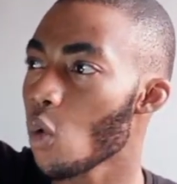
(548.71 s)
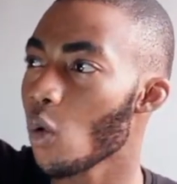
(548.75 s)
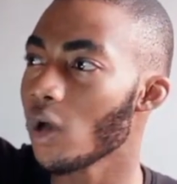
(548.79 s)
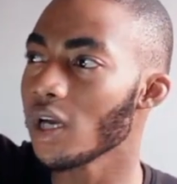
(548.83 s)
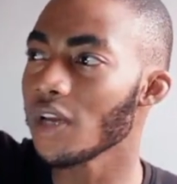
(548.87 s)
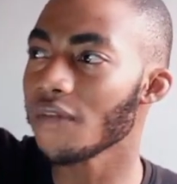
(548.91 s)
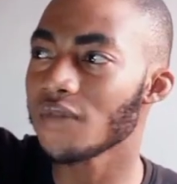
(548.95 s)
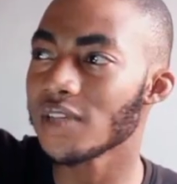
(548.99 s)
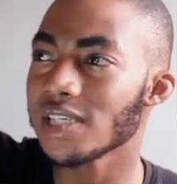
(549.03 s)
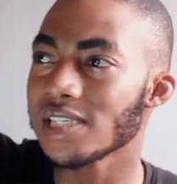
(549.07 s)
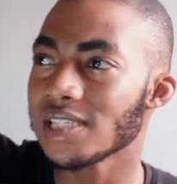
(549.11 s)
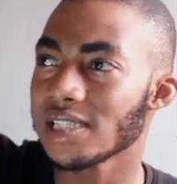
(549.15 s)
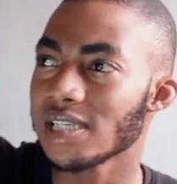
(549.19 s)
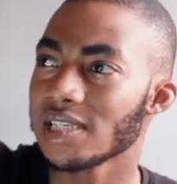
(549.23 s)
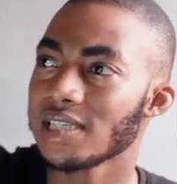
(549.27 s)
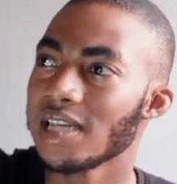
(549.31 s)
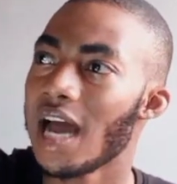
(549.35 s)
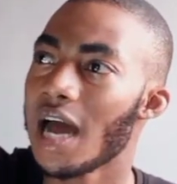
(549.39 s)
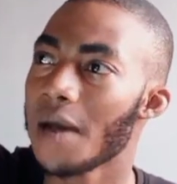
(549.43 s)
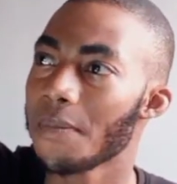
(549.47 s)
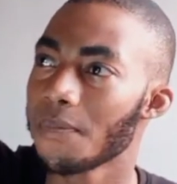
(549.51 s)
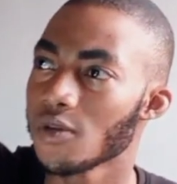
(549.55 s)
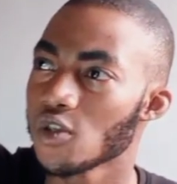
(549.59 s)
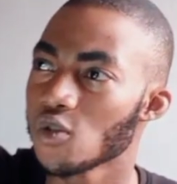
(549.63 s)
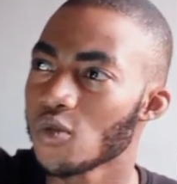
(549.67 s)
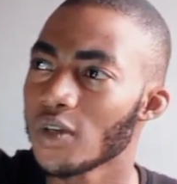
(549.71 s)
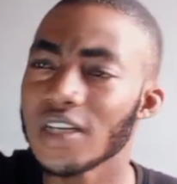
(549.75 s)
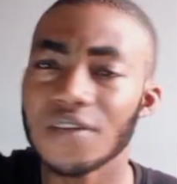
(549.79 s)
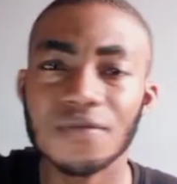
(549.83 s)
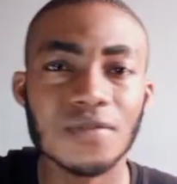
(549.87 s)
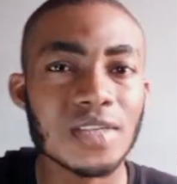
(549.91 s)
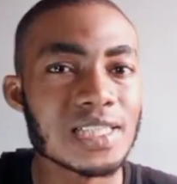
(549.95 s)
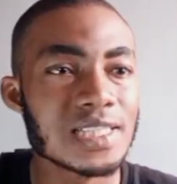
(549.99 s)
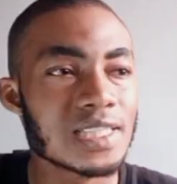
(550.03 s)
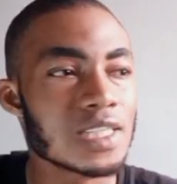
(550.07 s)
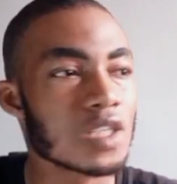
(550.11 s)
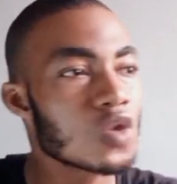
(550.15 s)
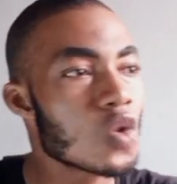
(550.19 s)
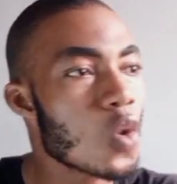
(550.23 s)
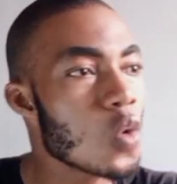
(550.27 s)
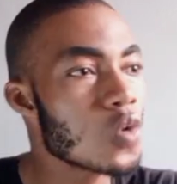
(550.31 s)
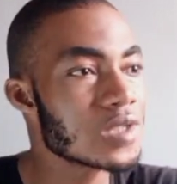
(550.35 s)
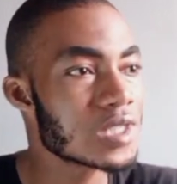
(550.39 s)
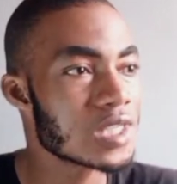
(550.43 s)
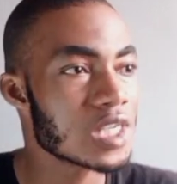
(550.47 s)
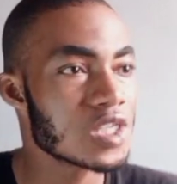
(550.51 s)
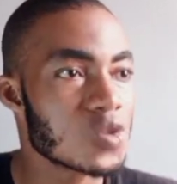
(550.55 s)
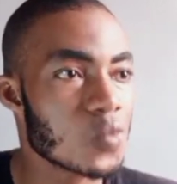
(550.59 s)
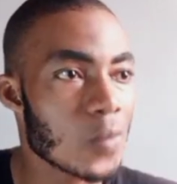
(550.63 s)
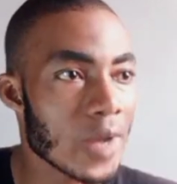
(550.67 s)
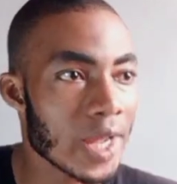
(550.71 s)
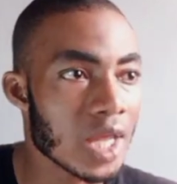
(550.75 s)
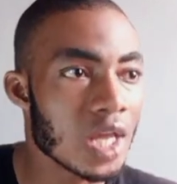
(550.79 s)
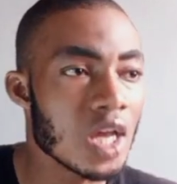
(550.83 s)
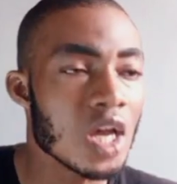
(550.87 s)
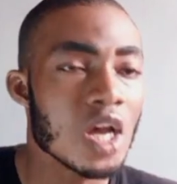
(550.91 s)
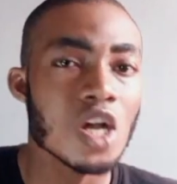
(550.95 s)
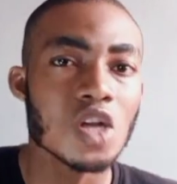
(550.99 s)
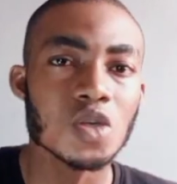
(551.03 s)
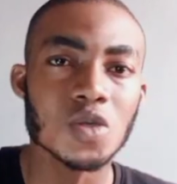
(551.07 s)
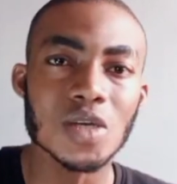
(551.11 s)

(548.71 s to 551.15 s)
What if this thing happens? What if this thing goes this way?